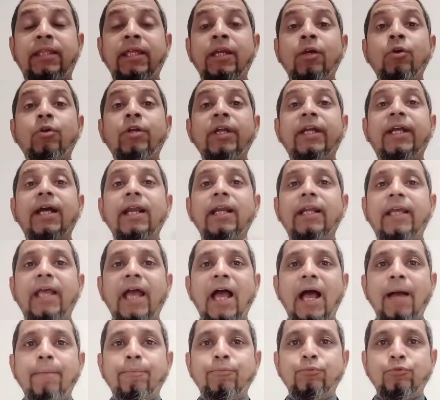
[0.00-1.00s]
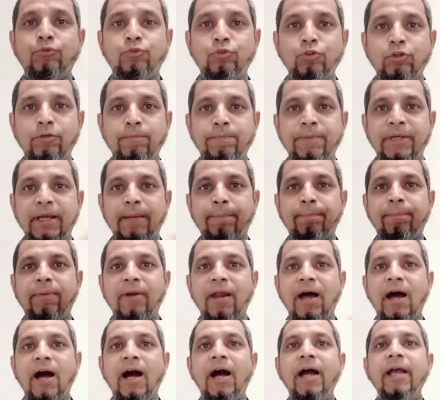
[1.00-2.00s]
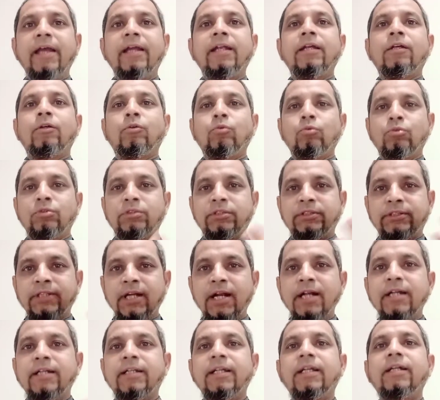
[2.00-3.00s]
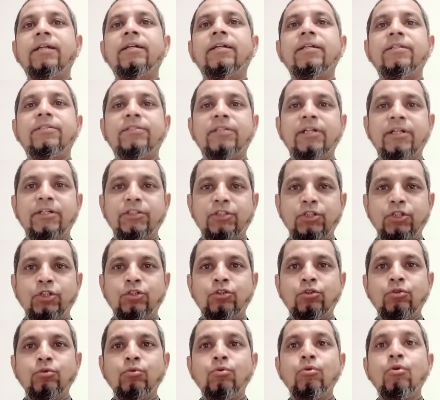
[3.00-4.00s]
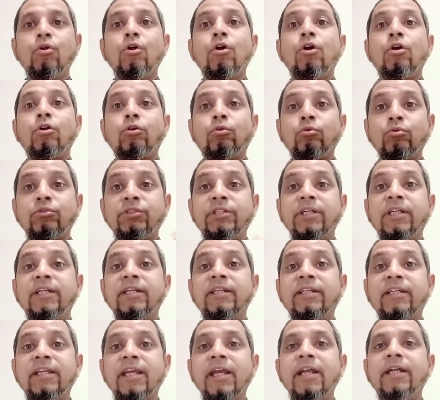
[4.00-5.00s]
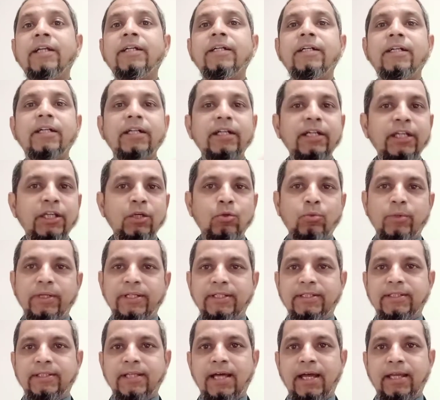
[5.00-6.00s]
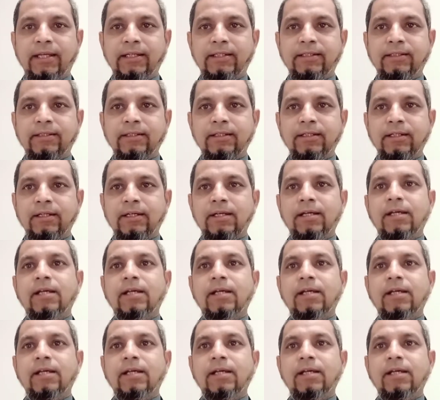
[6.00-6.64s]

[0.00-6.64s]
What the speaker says: Theoretical gap should be applied to certain research issue to generate new insight.